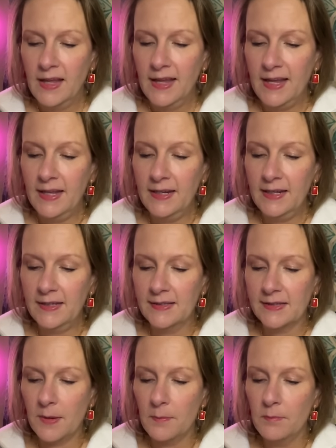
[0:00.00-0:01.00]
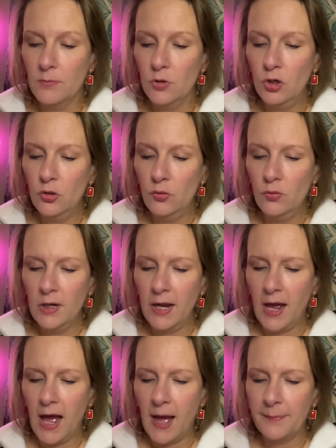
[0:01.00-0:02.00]
It is the moon.
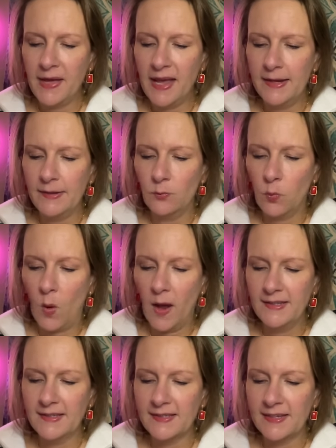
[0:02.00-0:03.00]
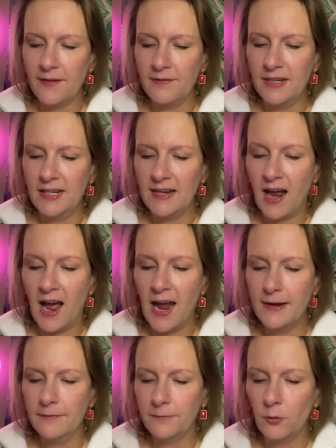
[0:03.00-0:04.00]
I paid
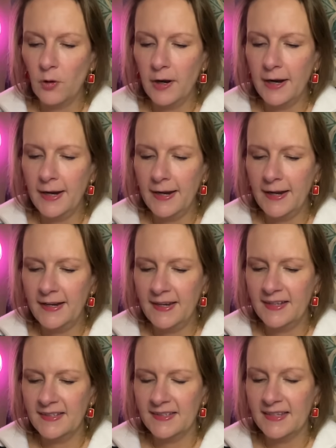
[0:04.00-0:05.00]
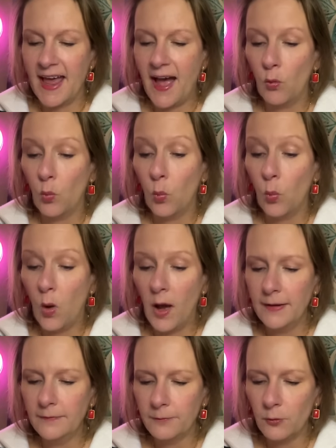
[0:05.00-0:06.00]
$179 for it, and it is now
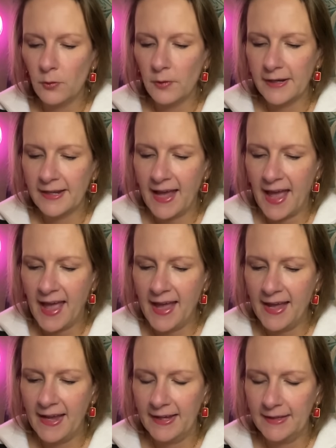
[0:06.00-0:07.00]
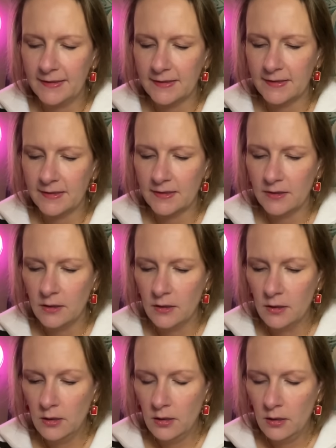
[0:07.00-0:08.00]
$148.
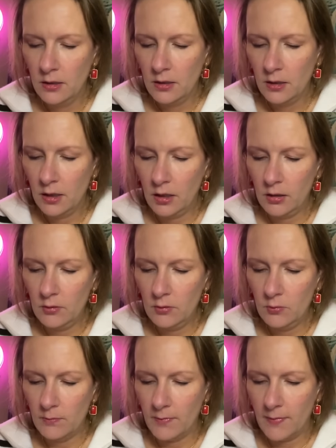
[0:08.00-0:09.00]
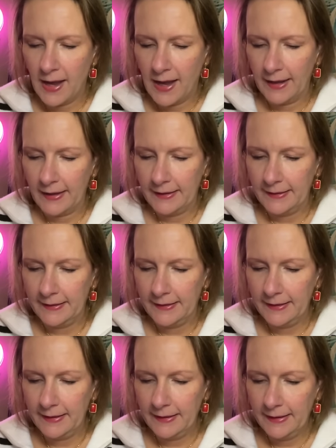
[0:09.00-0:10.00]
Oh my,
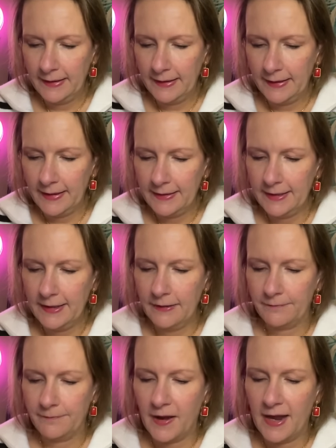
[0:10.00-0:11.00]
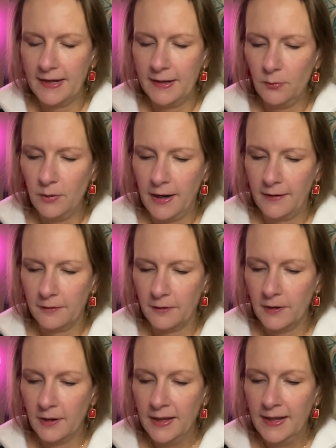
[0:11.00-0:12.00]
yeah, I can't find it.
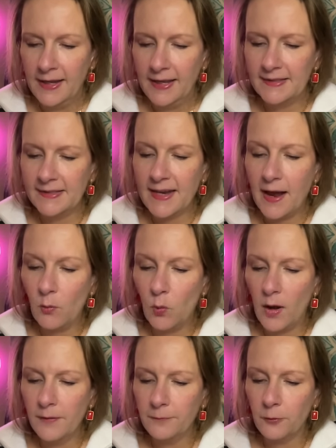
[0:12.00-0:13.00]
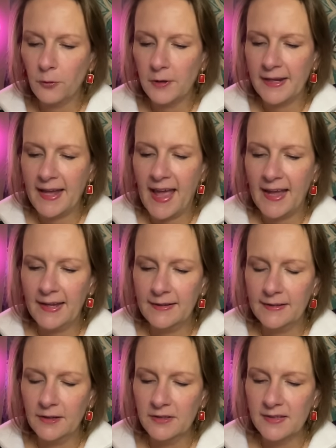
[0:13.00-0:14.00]
Whatever. It's now $148.
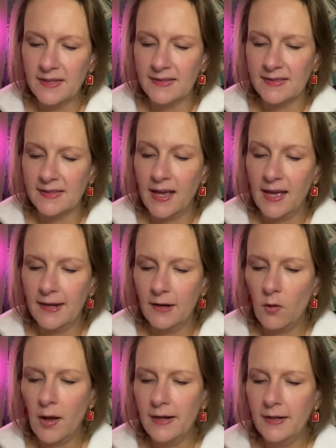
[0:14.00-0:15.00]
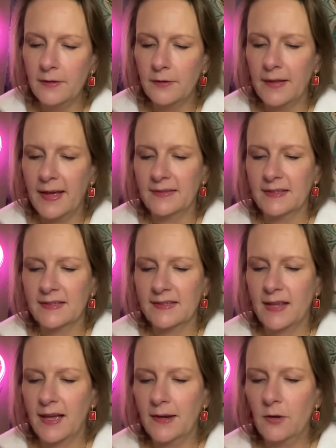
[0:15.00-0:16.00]
There's the sun. Oh, I didn't know they had the
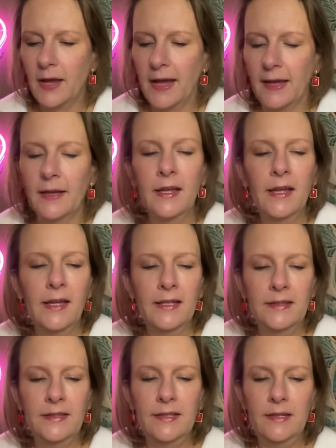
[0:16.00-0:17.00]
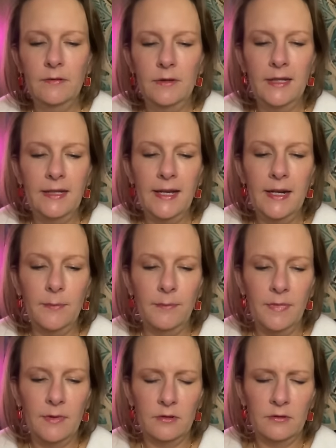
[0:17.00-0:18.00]
sun. Okay. You can get
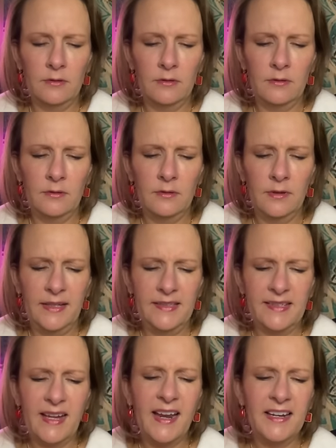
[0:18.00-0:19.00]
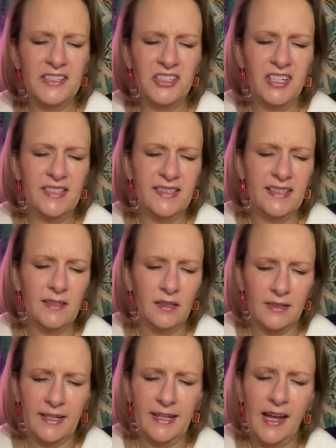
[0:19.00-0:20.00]
them. It's kind of cheesy
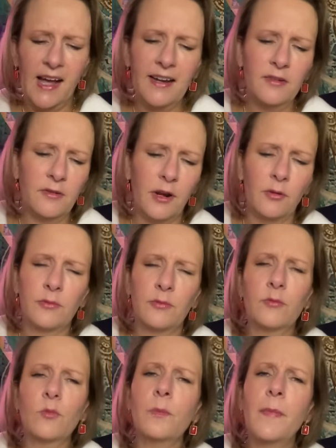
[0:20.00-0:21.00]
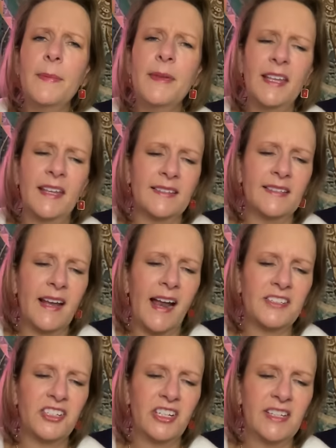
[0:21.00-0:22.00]
looking. I don't know. Maybe it's
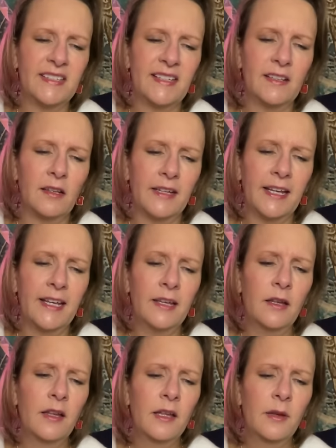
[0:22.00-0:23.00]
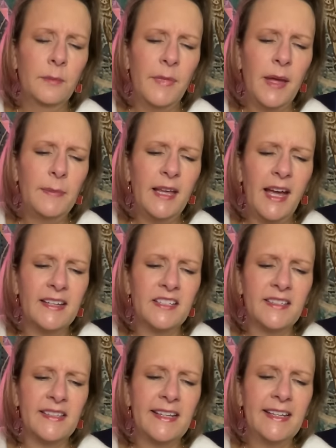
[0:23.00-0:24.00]
not cheesy looking. Maybe I
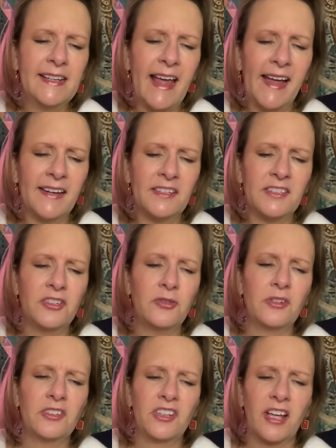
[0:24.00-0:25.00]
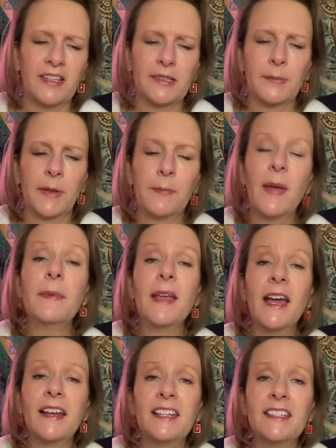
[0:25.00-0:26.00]
just need an attitude adjustment. Maybe
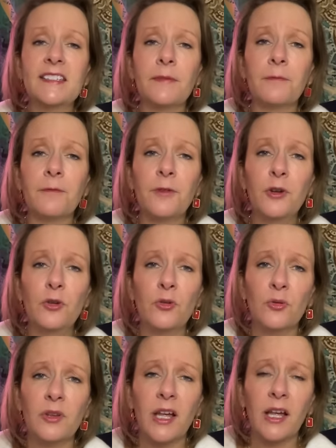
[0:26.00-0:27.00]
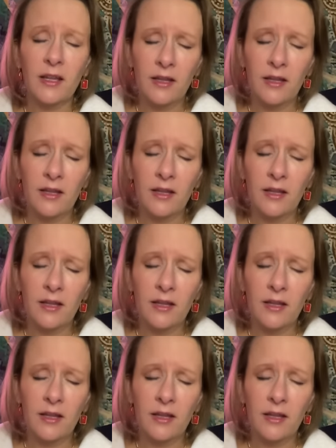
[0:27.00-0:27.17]
I need some food.